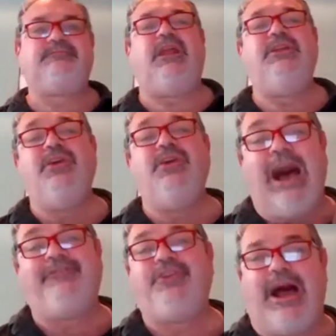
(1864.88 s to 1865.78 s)
you
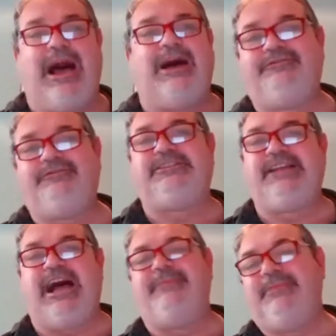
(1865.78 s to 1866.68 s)
have to have
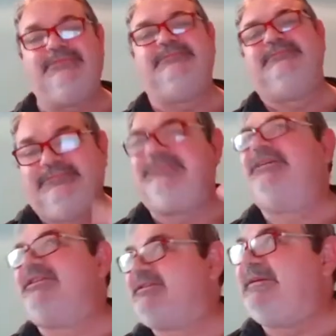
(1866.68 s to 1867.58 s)
some
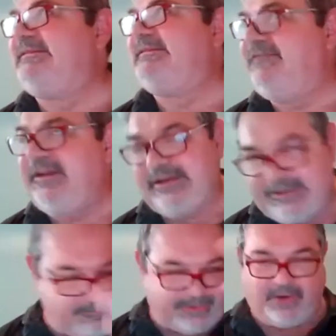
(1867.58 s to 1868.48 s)
specific
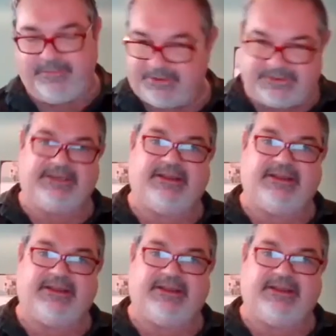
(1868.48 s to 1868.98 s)
property.